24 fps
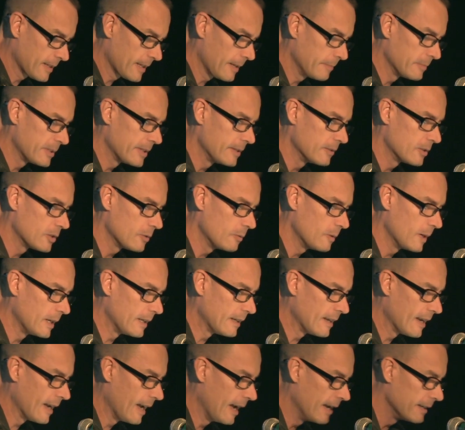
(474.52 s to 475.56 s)
comes into
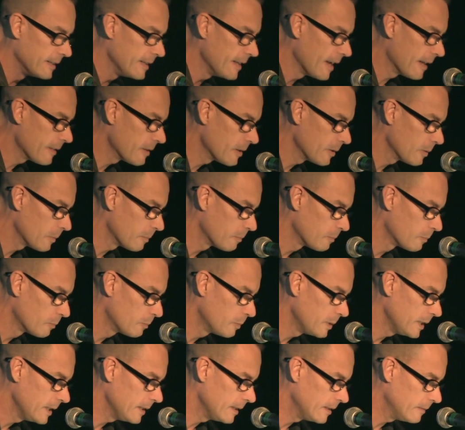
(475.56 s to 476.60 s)
another
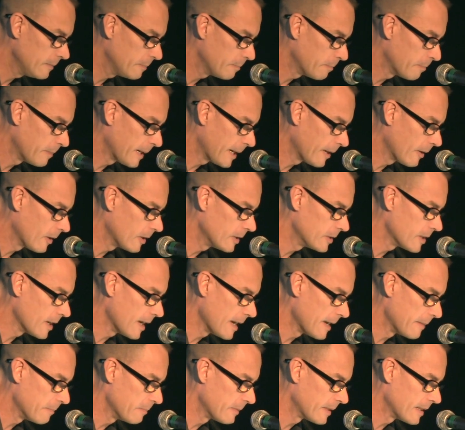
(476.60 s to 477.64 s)
real
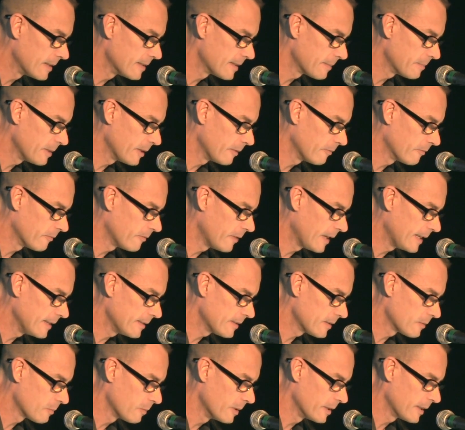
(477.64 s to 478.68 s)
paradigm that's being
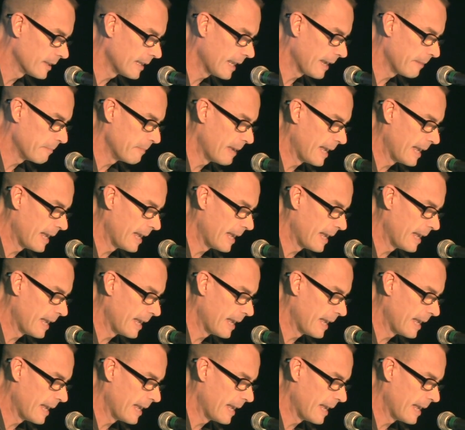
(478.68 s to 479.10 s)
faced with gay